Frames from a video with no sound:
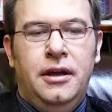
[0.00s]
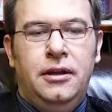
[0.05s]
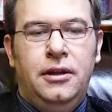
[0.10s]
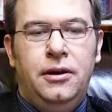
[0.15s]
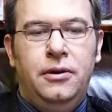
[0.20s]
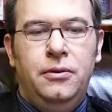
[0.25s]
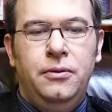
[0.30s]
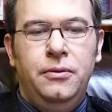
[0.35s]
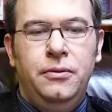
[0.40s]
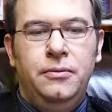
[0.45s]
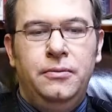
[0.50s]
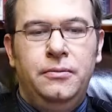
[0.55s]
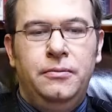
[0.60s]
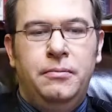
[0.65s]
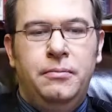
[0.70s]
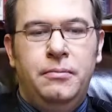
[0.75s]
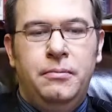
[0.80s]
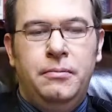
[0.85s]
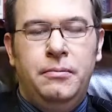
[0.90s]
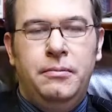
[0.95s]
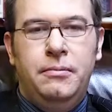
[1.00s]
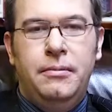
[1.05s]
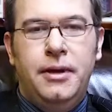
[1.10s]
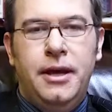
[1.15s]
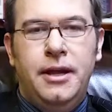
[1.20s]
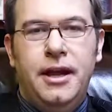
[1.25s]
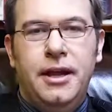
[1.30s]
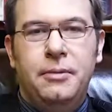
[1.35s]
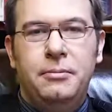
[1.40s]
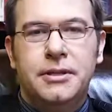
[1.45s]
Hello,
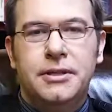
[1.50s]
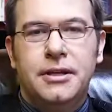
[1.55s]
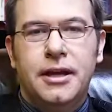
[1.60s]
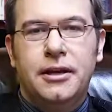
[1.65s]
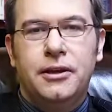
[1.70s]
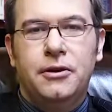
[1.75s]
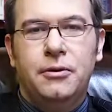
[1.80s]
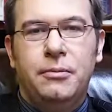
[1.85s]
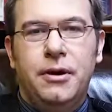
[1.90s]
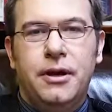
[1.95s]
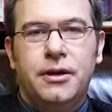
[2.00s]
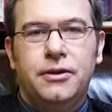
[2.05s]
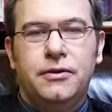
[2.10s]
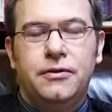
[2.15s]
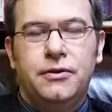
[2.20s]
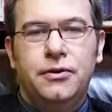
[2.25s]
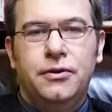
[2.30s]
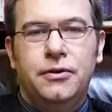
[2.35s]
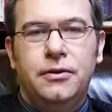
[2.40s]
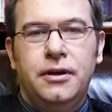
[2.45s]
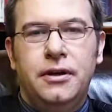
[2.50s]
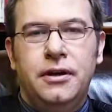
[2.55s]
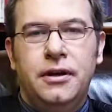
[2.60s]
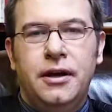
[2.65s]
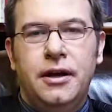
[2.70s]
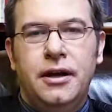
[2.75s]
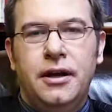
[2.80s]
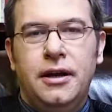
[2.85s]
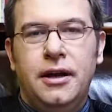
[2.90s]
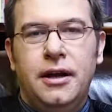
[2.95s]
my name is Marchev Jr.
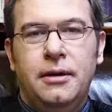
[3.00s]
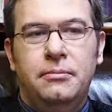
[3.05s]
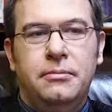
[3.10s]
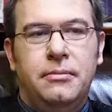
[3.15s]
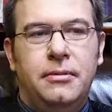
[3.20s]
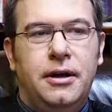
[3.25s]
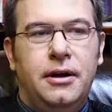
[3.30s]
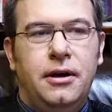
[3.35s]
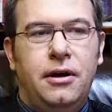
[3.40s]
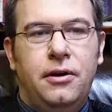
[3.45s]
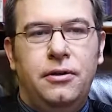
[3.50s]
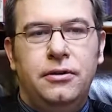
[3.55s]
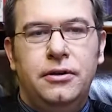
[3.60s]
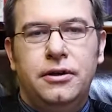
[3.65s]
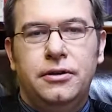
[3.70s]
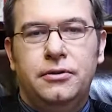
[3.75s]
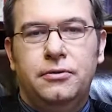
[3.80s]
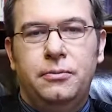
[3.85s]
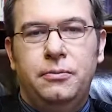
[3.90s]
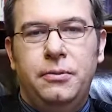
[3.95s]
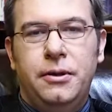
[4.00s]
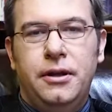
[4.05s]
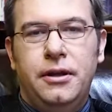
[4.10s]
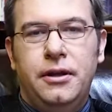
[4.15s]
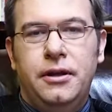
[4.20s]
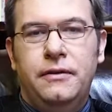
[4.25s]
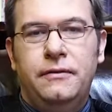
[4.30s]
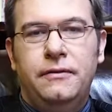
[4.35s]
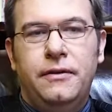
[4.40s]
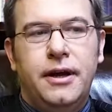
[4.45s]
and I'm honored to
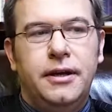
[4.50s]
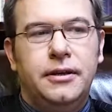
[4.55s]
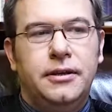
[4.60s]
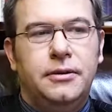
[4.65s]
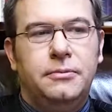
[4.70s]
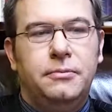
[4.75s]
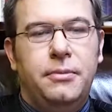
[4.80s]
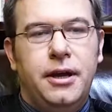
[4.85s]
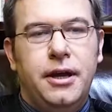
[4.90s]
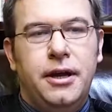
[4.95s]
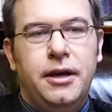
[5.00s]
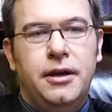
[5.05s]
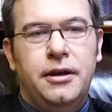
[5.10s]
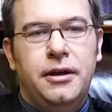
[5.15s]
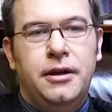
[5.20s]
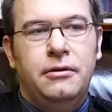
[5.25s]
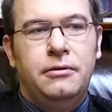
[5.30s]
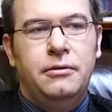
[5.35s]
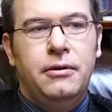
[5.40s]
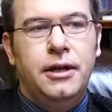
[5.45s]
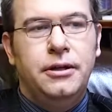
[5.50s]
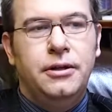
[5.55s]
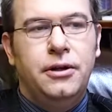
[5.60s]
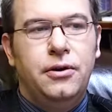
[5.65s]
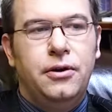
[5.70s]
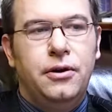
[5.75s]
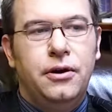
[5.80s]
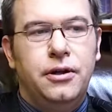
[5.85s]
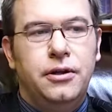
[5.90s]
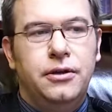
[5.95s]
be invited by
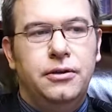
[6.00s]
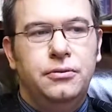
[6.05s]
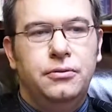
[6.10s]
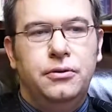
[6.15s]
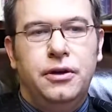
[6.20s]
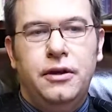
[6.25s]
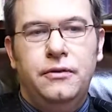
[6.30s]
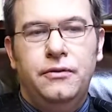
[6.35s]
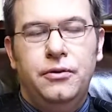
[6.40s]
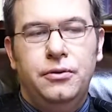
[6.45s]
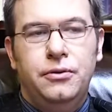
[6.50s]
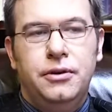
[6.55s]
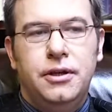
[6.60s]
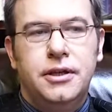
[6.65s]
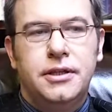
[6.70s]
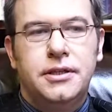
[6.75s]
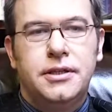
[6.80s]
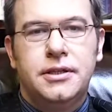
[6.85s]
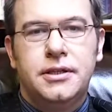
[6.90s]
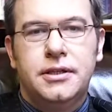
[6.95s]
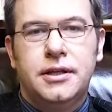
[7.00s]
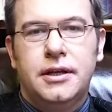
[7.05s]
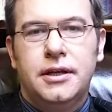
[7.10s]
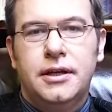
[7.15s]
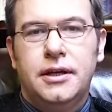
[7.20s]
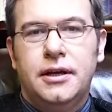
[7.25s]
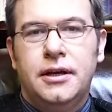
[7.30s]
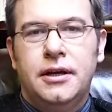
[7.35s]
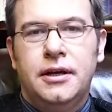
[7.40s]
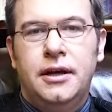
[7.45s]
OneCoin to give you this
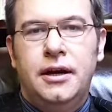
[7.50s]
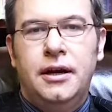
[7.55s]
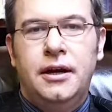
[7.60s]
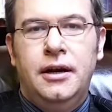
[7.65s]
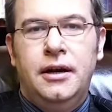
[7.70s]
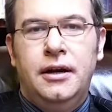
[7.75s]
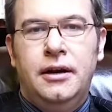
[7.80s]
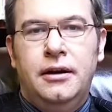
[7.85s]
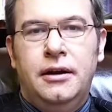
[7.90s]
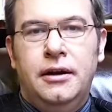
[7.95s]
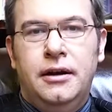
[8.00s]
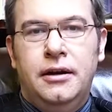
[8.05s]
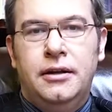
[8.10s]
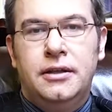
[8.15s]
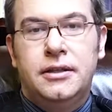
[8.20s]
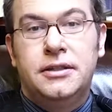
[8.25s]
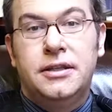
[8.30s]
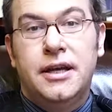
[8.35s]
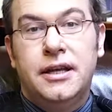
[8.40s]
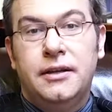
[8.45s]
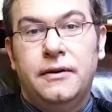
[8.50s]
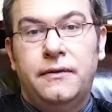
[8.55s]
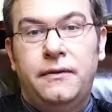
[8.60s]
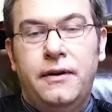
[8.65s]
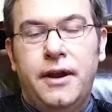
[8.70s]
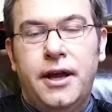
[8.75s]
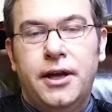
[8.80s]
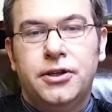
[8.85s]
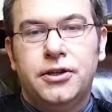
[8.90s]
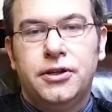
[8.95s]
set of
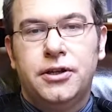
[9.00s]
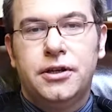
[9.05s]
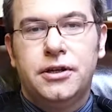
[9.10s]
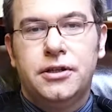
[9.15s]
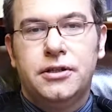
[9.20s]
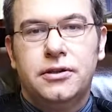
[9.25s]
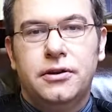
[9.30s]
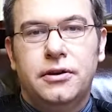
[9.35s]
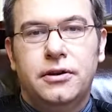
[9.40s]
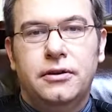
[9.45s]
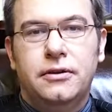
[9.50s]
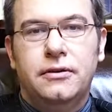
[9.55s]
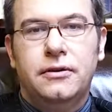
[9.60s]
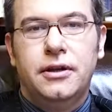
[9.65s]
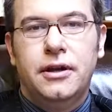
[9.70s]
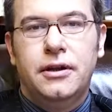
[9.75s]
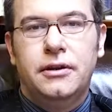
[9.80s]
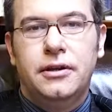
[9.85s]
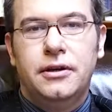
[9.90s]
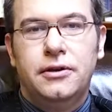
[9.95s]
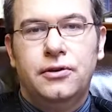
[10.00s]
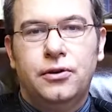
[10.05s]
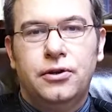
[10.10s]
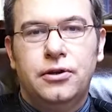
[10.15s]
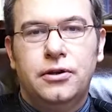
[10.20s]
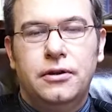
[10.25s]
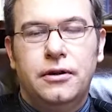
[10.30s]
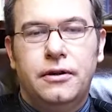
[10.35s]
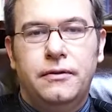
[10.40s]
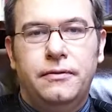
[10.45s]
lectures on
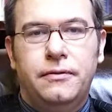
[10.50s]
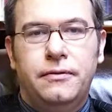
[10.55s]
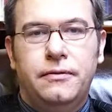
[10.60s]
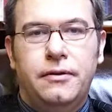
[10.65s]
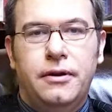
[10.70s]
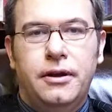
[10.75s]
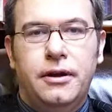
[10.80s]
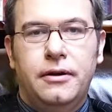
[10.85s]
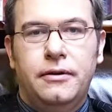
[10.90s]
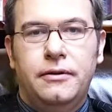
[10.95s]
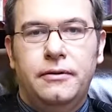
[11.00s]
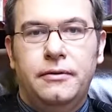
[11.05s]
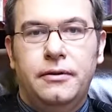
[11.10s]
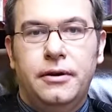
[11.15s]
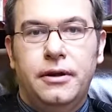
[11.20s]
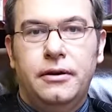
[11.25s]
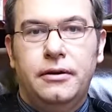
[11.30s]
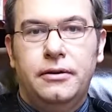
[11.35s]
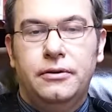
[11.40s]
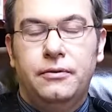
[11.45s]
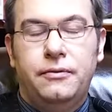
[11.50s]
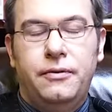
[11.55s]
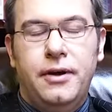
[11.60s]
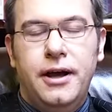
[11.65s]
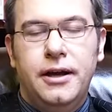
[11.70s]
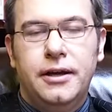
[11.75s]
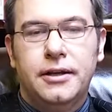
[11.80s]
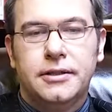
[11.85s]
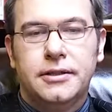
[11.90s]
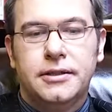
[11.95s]
introduction of to
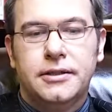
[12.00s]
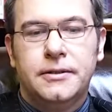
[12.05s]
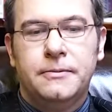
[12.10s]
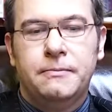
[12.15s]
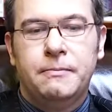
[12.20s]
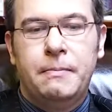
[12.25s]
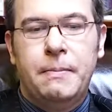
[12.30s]
finance,